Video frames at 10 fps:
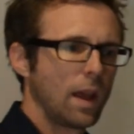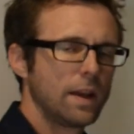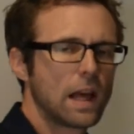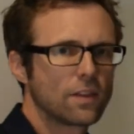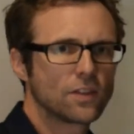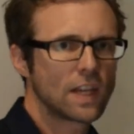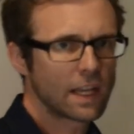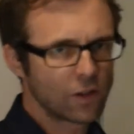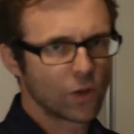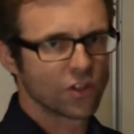And now the
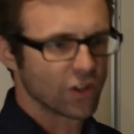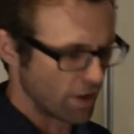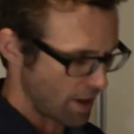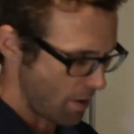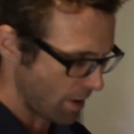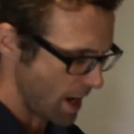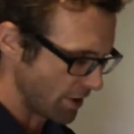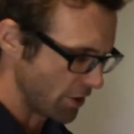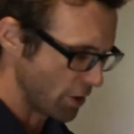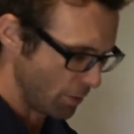second question that I would like to
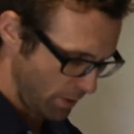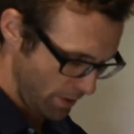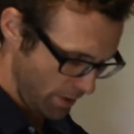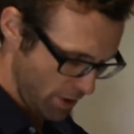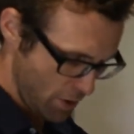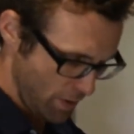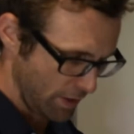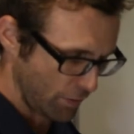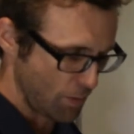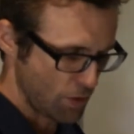do with you
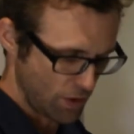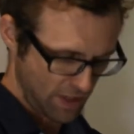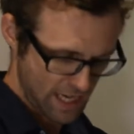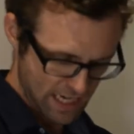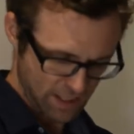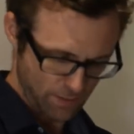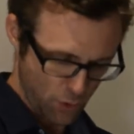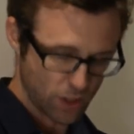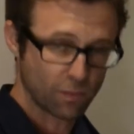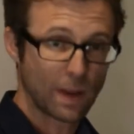is from your
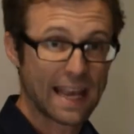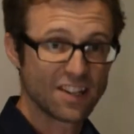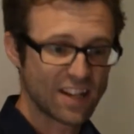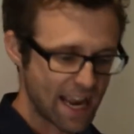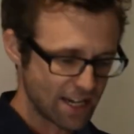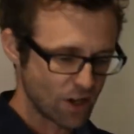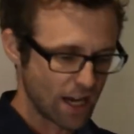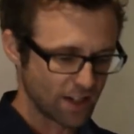textbook, page 89.